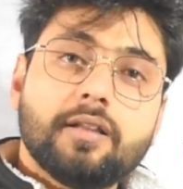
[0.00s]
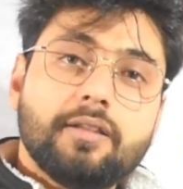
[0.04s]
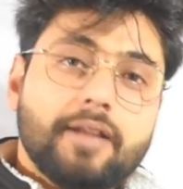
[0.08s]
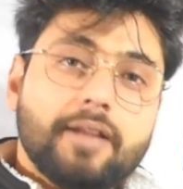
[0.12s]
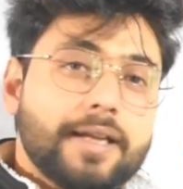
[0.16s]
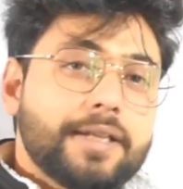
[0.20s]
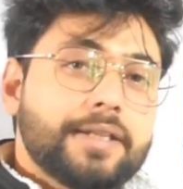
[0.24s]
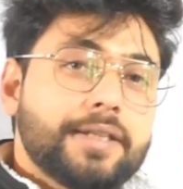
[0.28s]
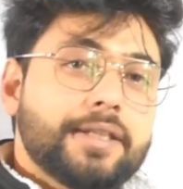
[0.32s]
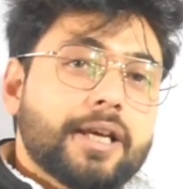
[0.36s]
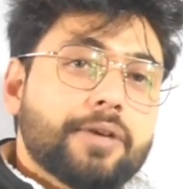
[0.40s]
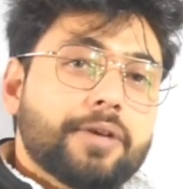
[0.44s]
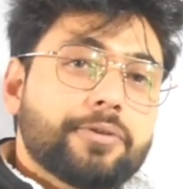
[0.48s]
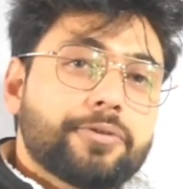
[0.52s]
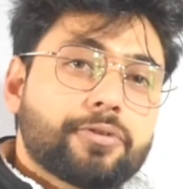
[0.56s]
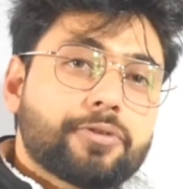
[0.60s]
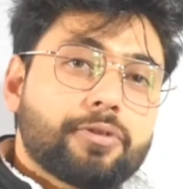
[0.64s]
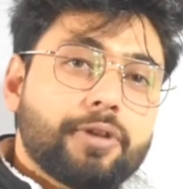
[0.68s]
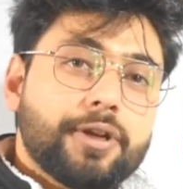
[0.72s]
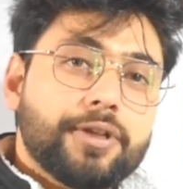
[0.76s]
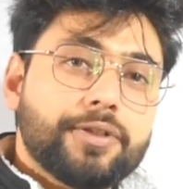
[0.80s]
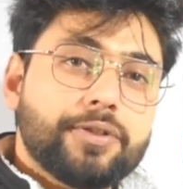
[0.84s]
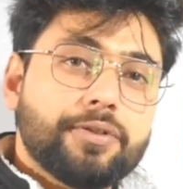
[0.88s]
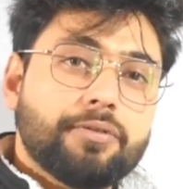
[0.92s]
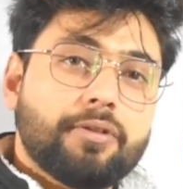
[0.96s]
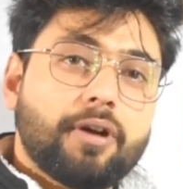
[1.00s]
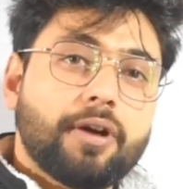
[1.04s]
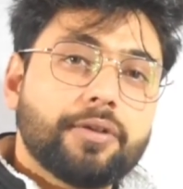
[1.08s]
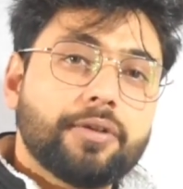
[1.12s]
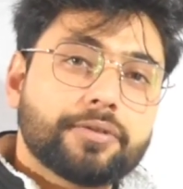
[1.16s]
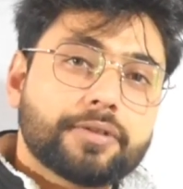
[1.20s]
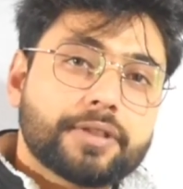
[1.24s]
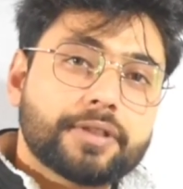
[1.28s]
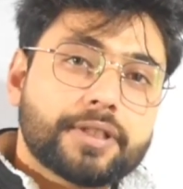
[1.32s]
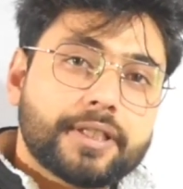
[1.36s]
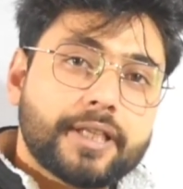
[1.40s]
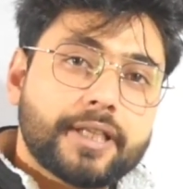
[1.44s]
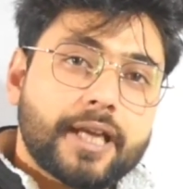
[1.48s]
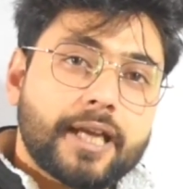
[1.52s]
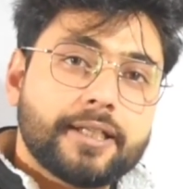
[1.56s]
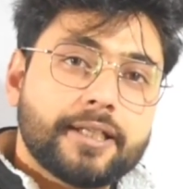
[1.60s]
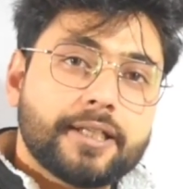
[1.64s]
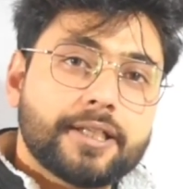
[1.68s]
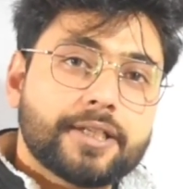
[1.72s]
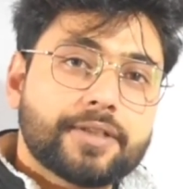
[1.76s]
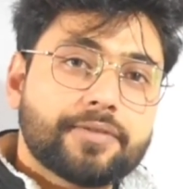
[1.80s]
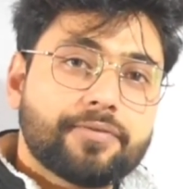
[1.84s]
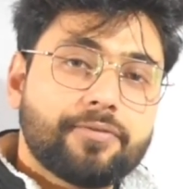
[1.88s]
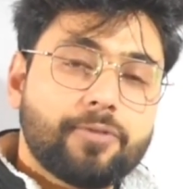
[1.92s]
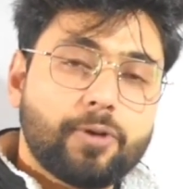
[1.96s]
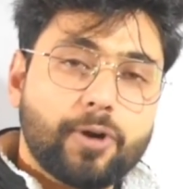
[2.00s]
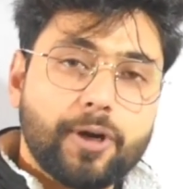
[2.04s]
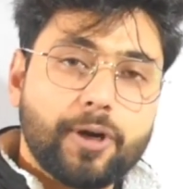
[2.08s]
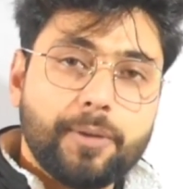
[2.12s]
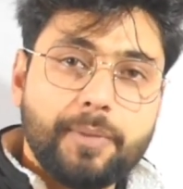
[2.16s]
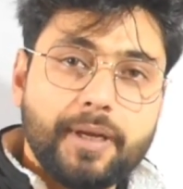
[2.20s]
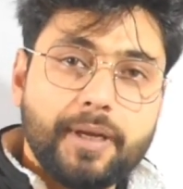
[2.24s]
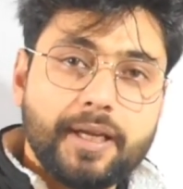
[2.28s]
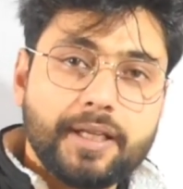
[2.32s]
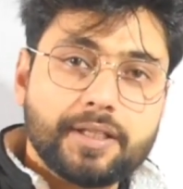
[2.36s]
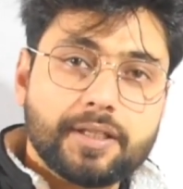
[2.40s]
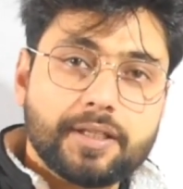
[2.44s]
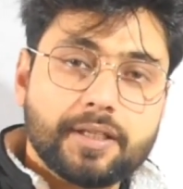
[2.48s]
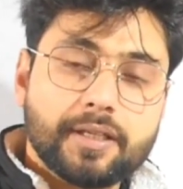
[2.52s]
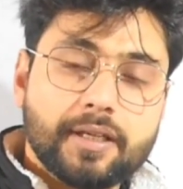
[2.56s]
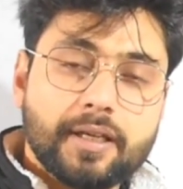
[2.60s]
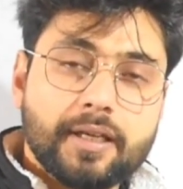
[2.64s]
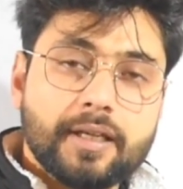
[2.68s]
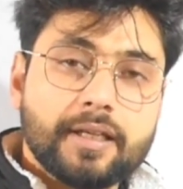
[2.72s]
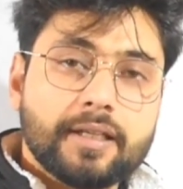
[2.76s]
Let's now try to understand its format.